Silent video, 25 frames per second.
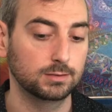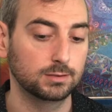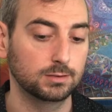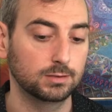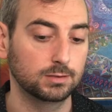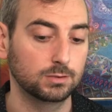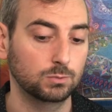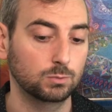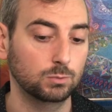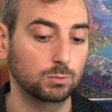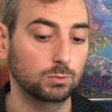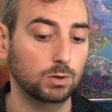
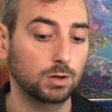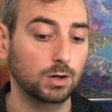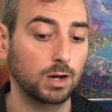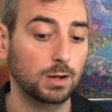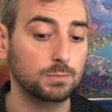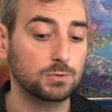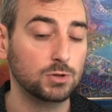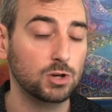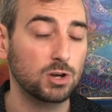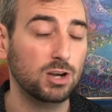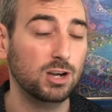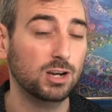when I'm
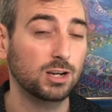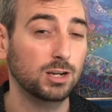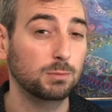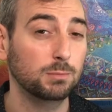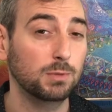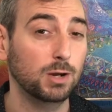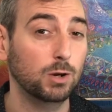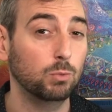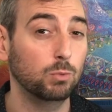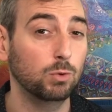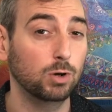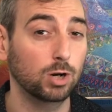talking
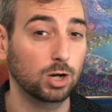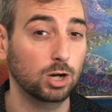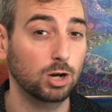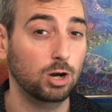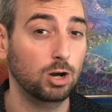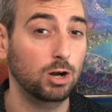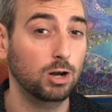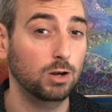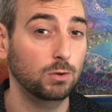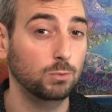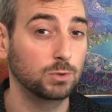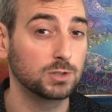
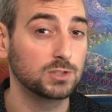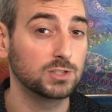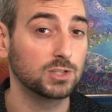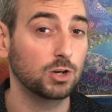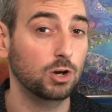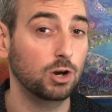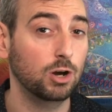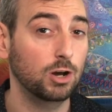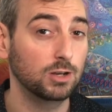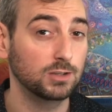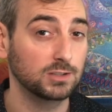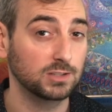about what's
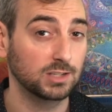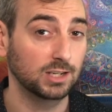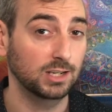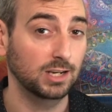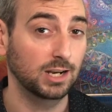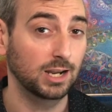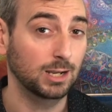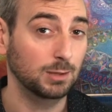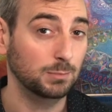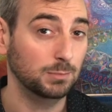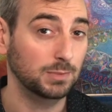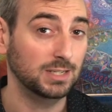causing it,
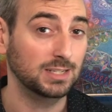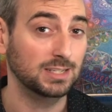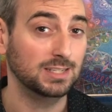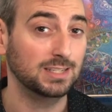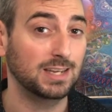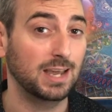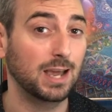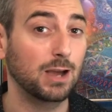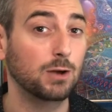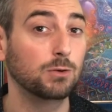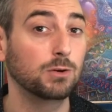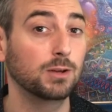I mean
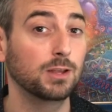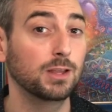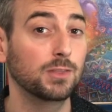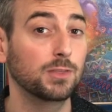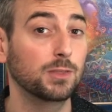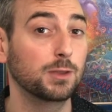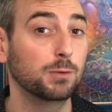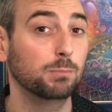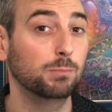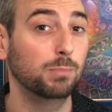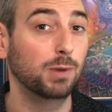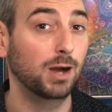down at
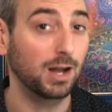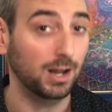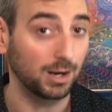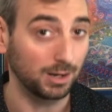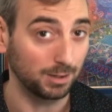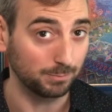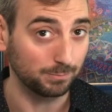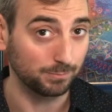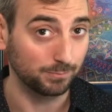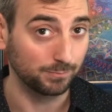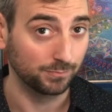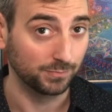the
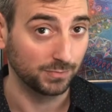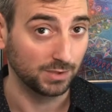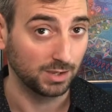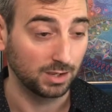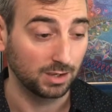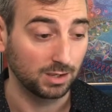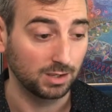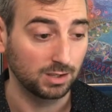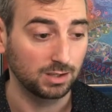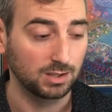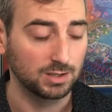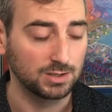bottom.
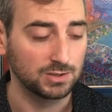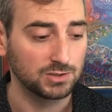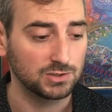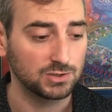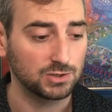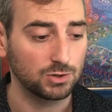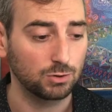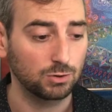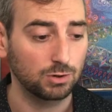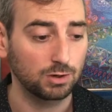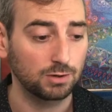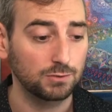
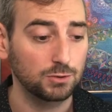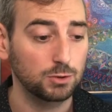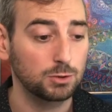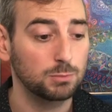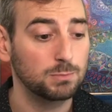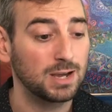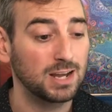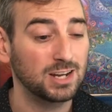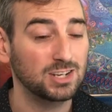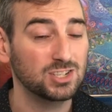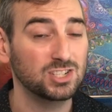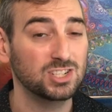So if you
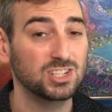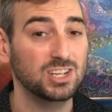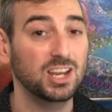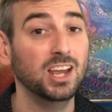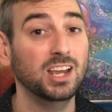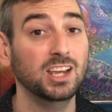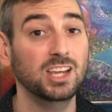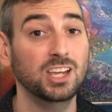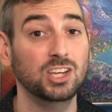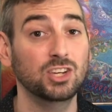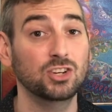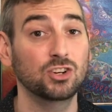imagine
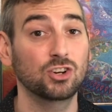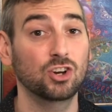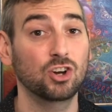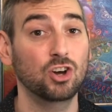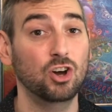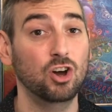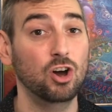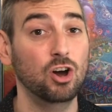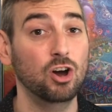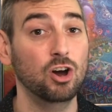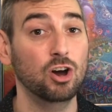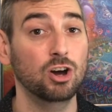taking your
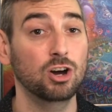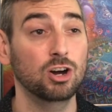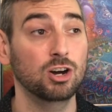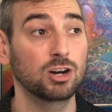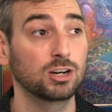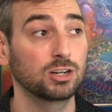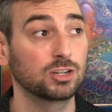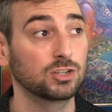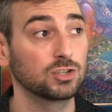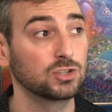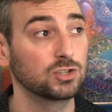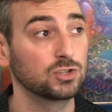car
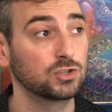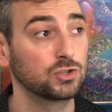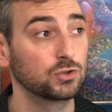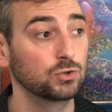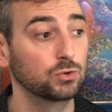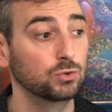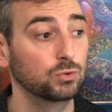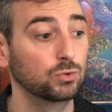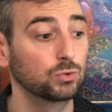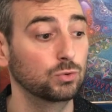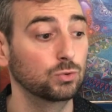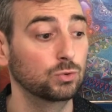
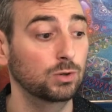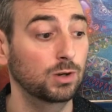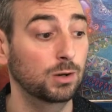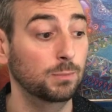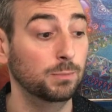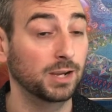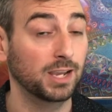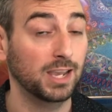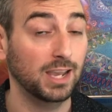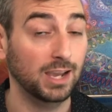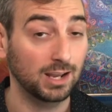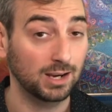to a
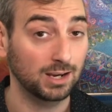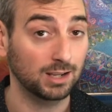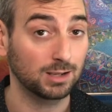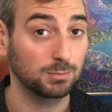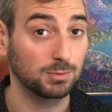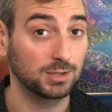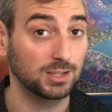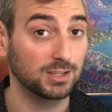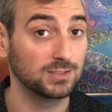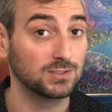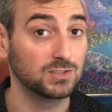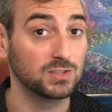mechanic
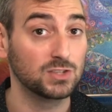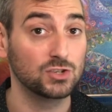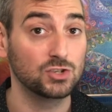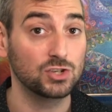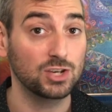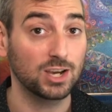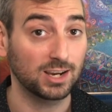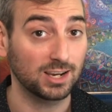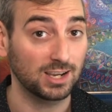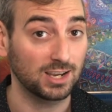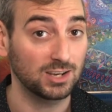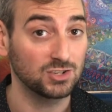because the
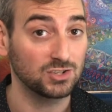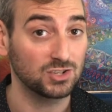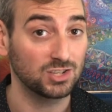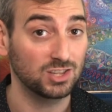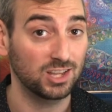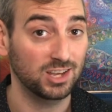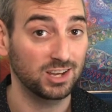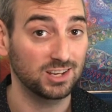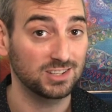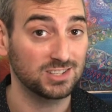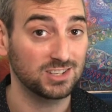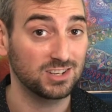check engine
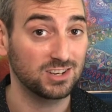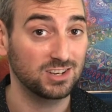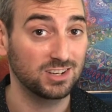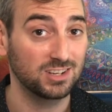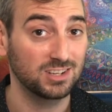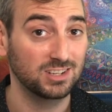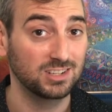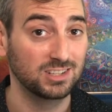light's on,